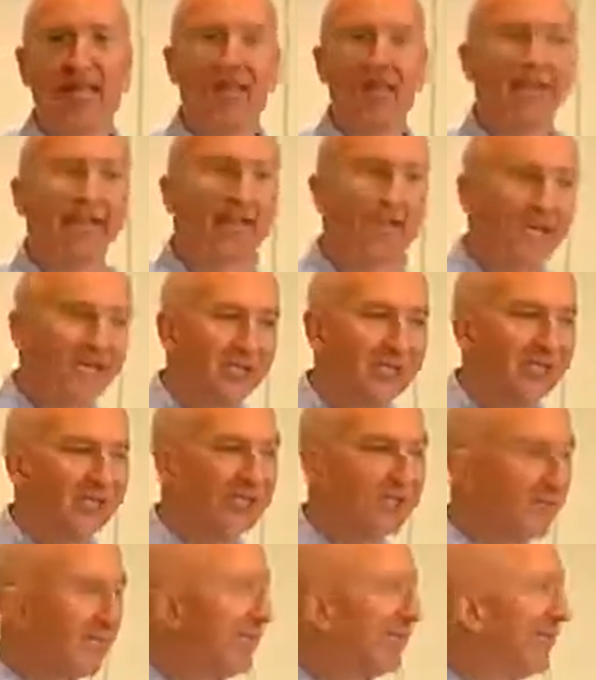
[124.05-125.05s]
And not
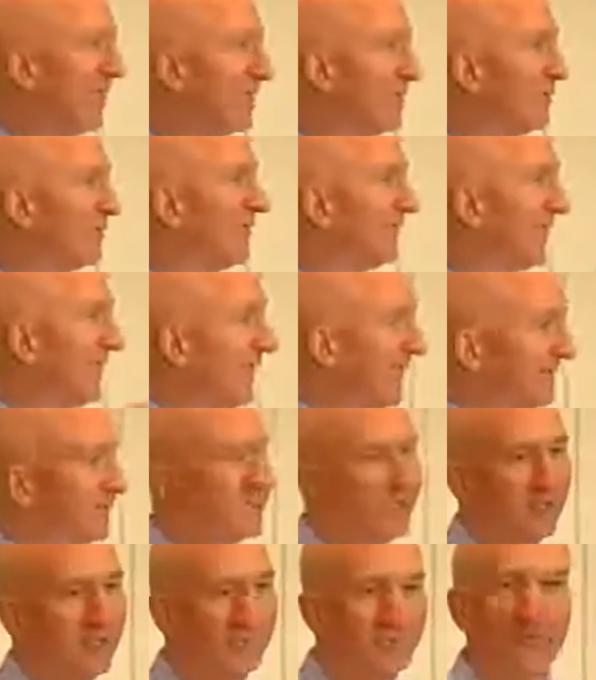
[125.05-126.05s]
just the kids, but the
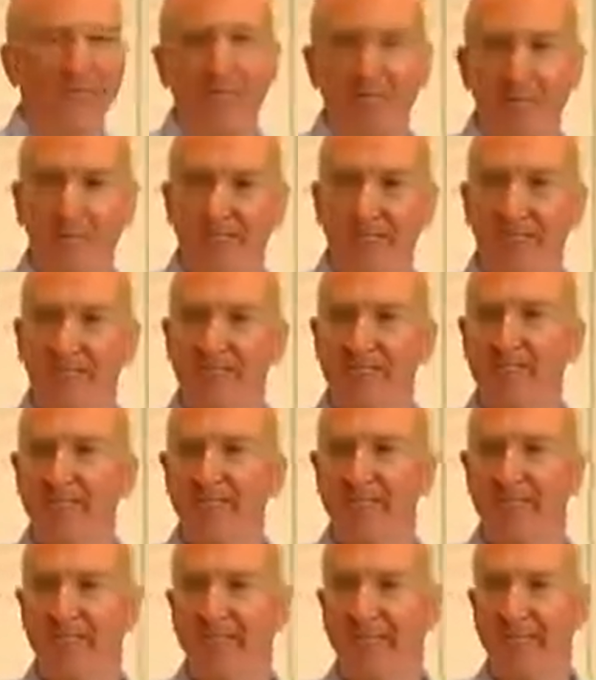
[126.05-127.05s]
kids and their families,
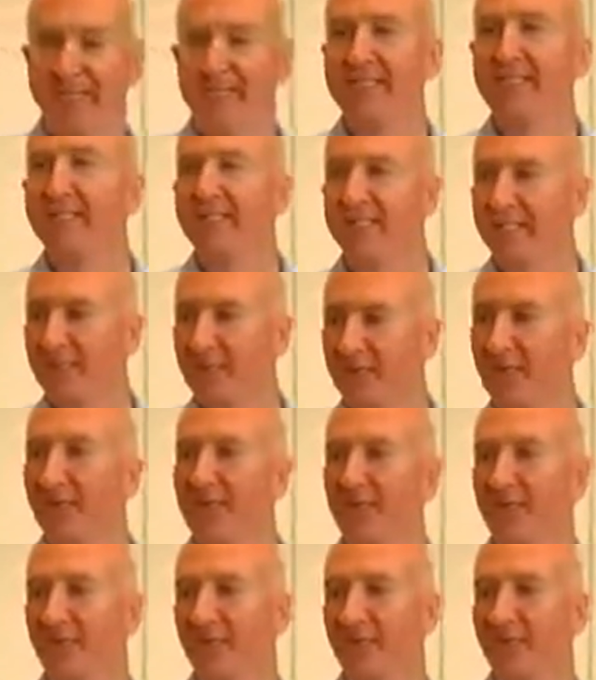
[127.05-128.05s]
or the kids in the
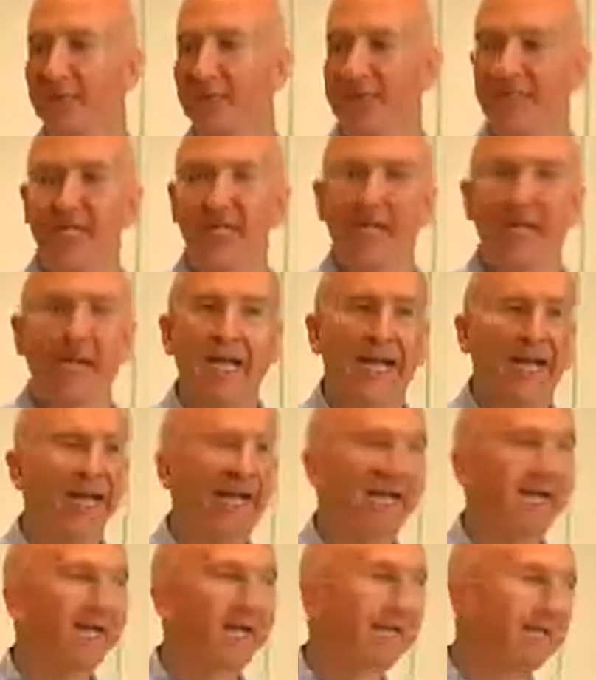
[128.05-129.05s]
school groups.
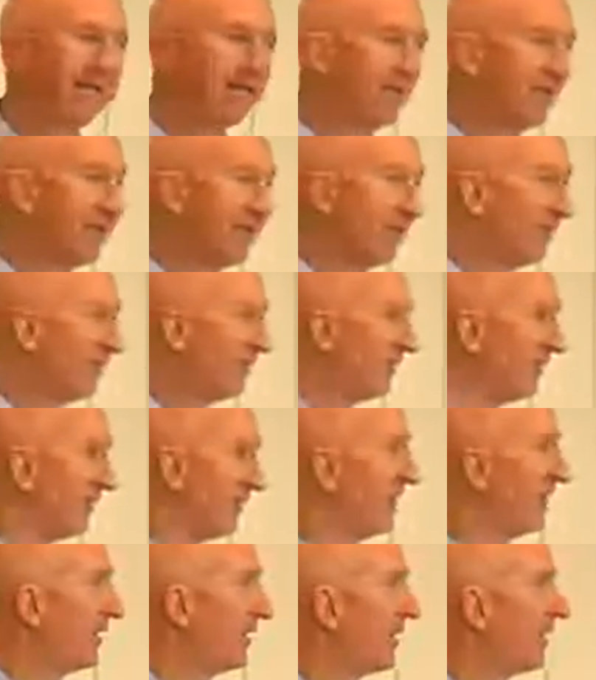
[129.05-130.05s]
And,
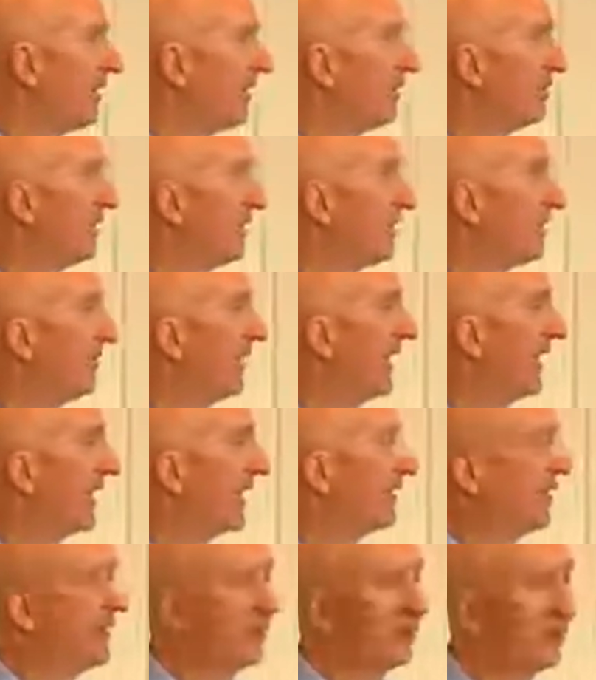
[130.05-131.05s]
call it what you
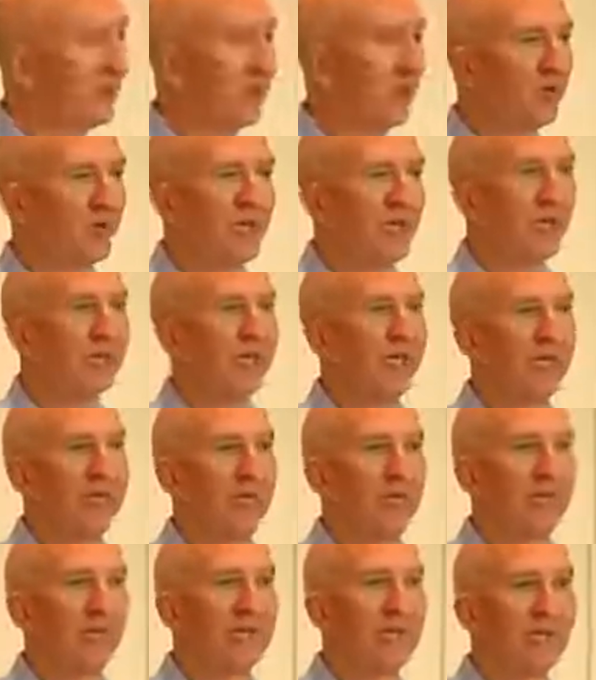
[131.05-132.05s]
may, call it corny or
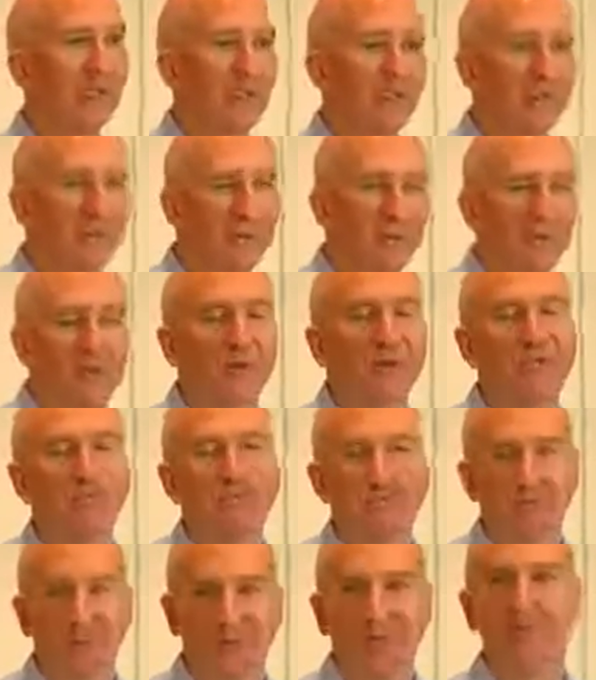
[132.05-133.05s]
whatever, but I'm
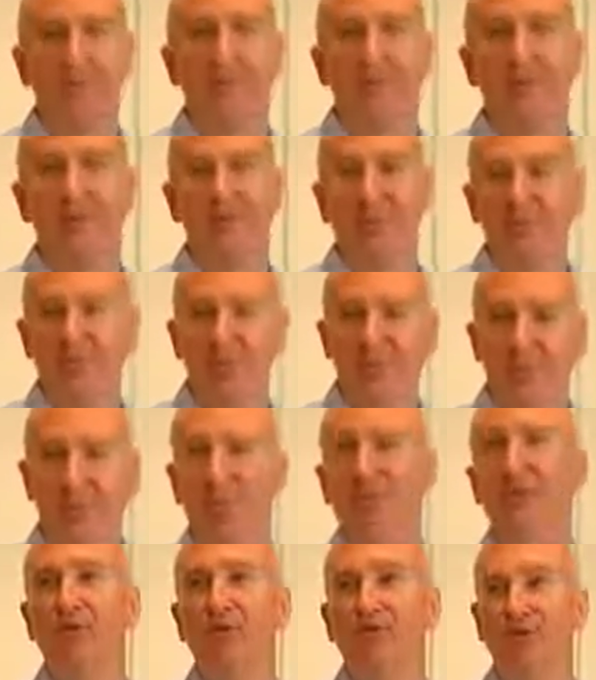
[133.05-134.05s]
always really
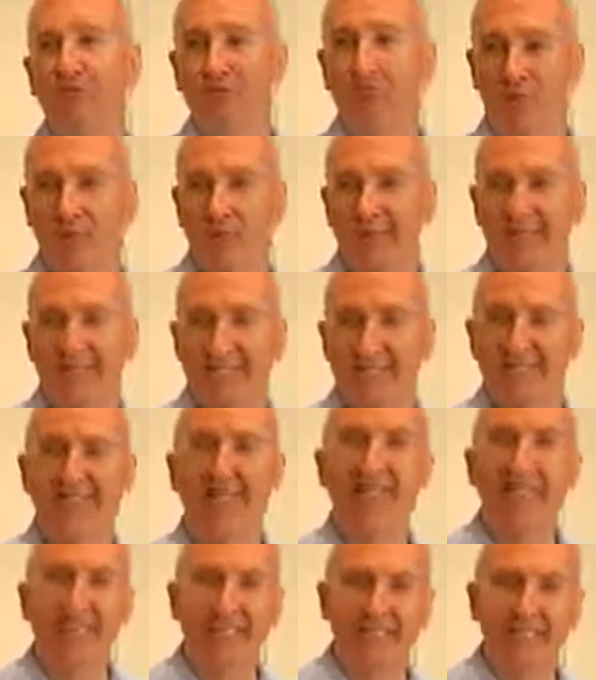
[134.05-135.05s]
moved and impressed
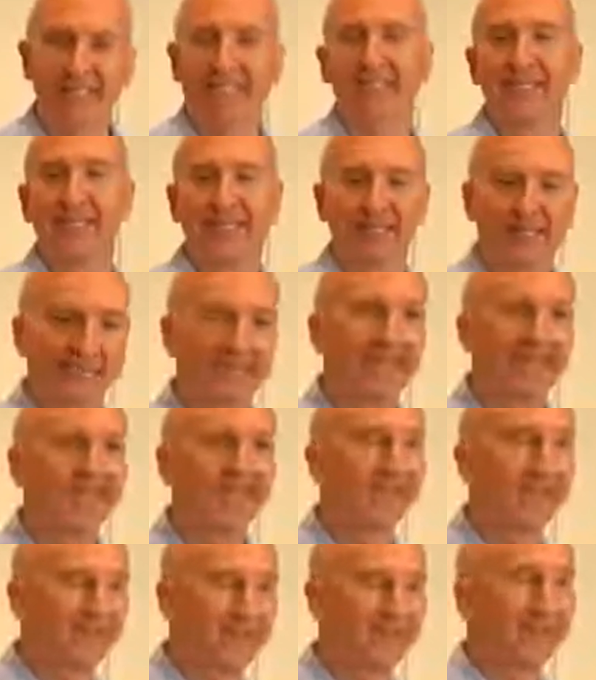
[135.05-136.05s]
to see the
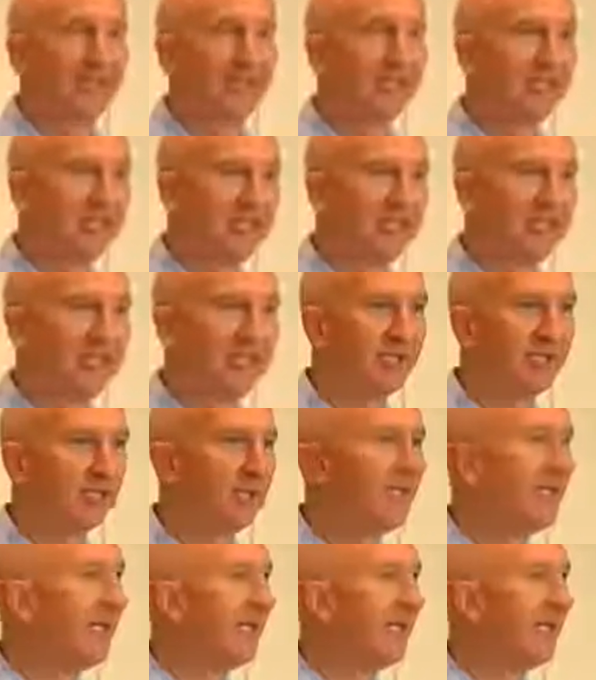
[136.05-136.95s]
kids in the museum